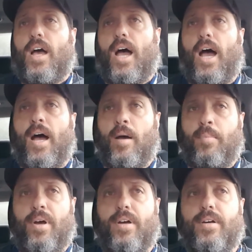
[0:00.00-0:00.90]

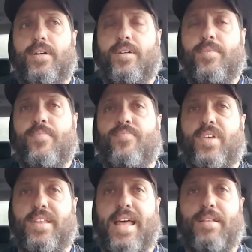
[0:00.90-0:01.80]

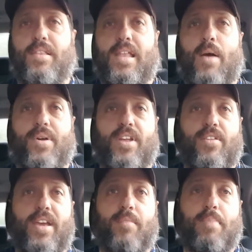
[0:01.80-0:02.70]
And then that way
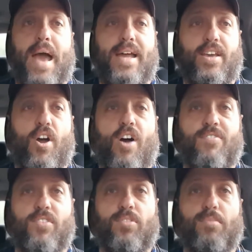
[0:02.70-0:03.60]
there they can paddock
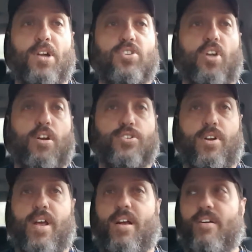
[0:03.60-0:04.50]
off much larger
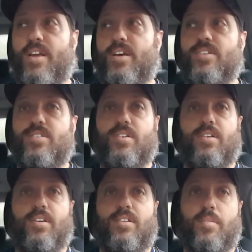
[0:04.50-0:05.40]
areas.
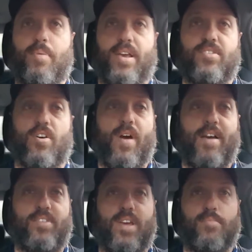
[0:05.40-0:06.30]
The pigs don't
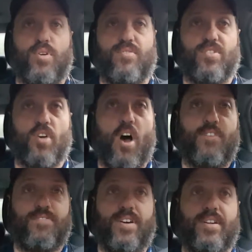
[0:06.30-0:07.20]
have to get moved as
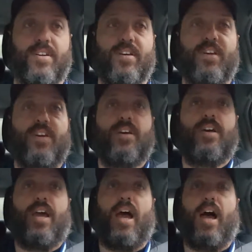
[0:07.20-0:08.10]
often,
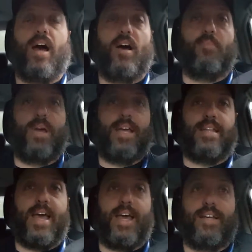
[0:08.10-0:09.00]
and
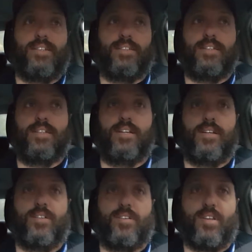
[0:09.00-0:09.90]
then
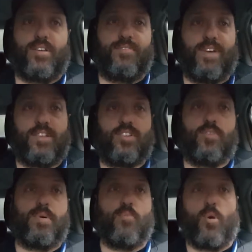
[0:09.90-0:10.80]
the fencing
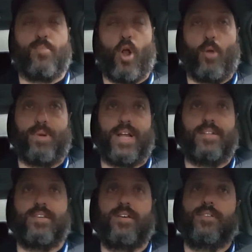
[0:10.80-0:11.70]
will be more permanent,